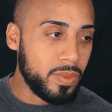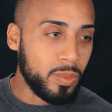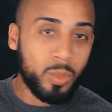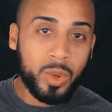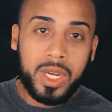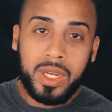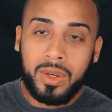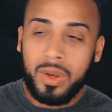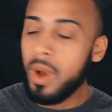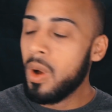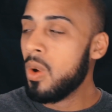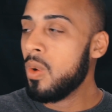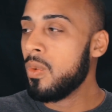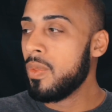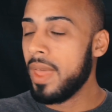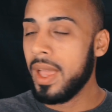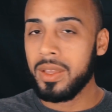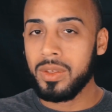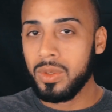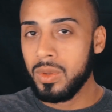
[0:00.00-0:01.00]
We know
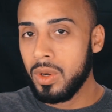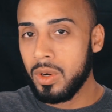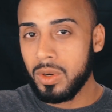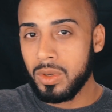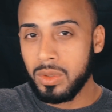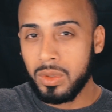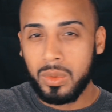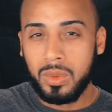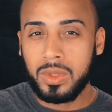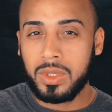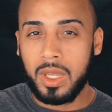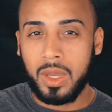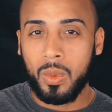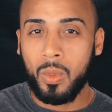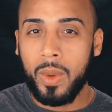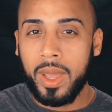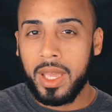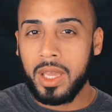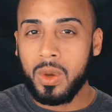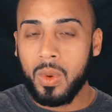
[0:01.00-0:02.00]
that you're
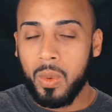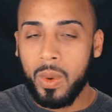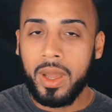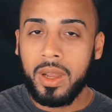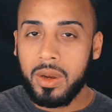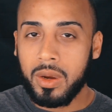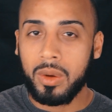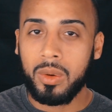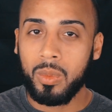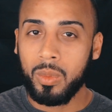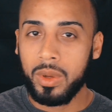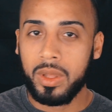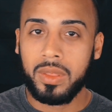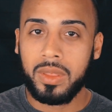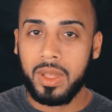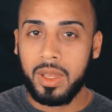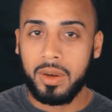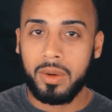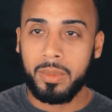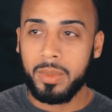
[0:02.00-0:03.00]
losing weight quicker
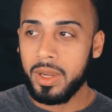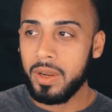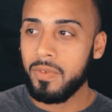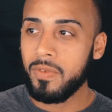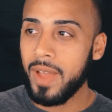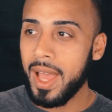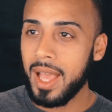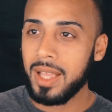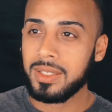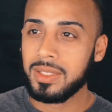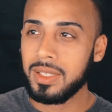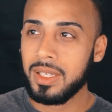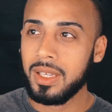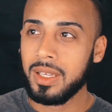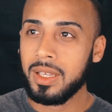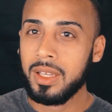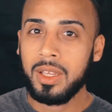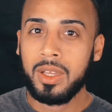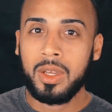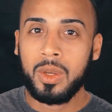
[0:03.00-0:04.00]
with intermittent
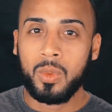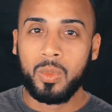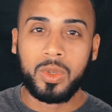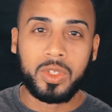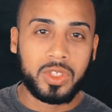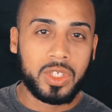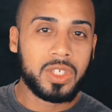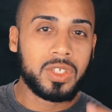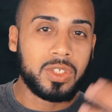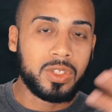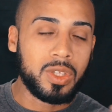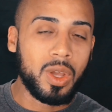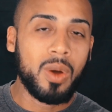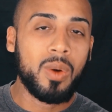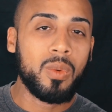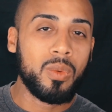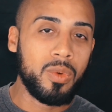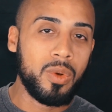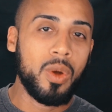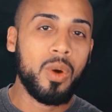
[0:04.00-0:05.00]
fasting. We just
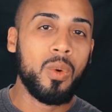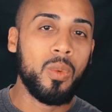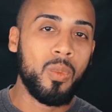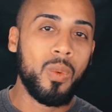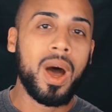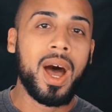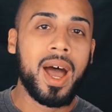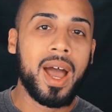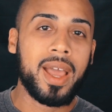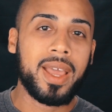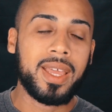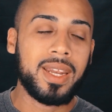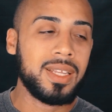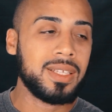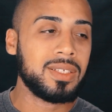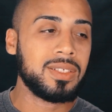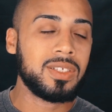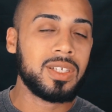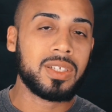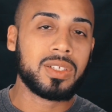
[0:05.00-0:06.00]
don't know why, and
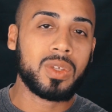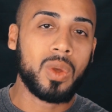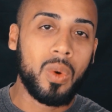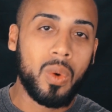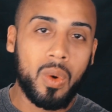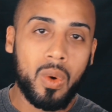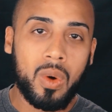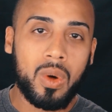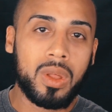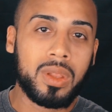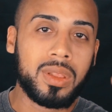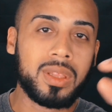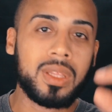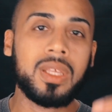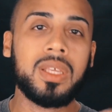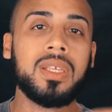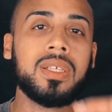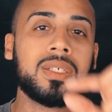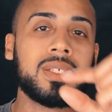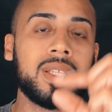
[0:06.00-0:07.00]
it's just all
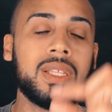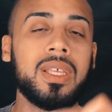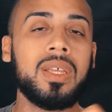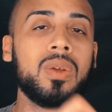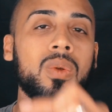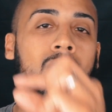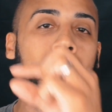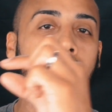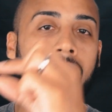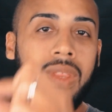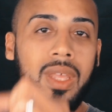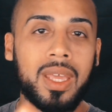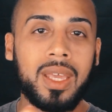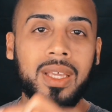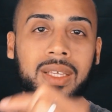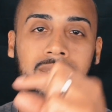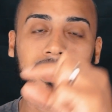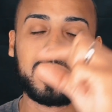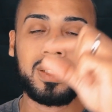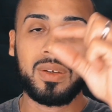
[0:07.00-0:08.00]
these little
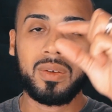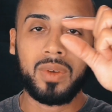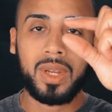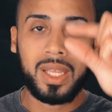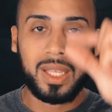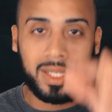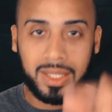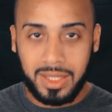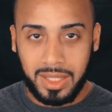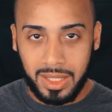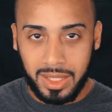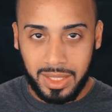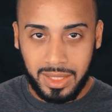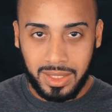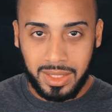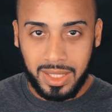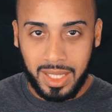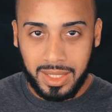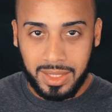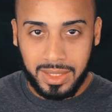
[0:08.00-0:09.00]
things, the
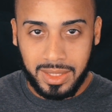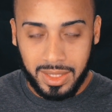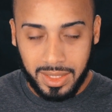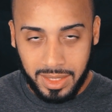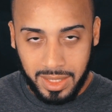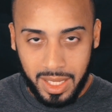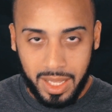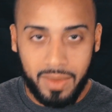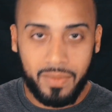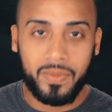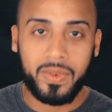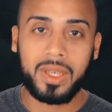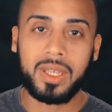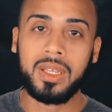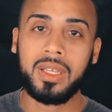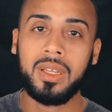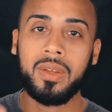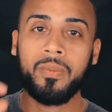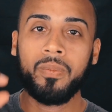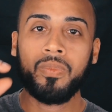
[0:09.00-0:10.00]
insulin
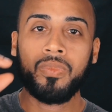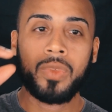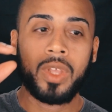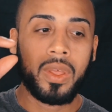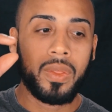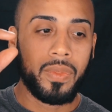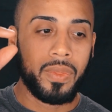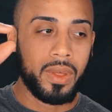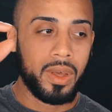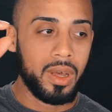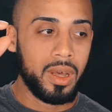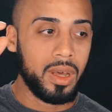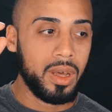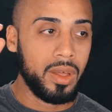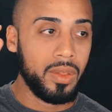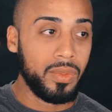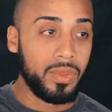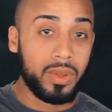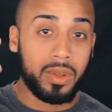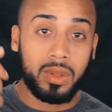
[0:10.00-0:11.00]
sensitivity,
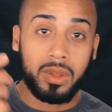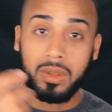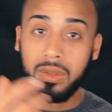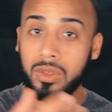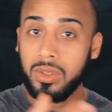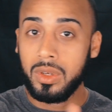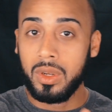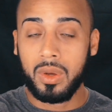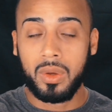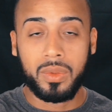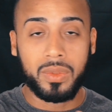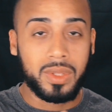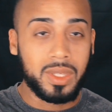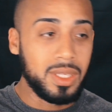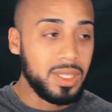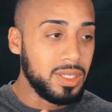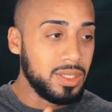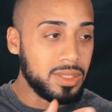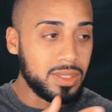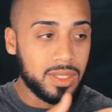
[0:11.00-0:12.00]
the you know,
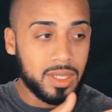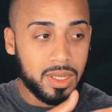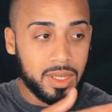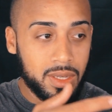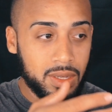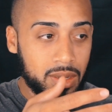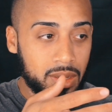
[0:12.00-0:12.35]
these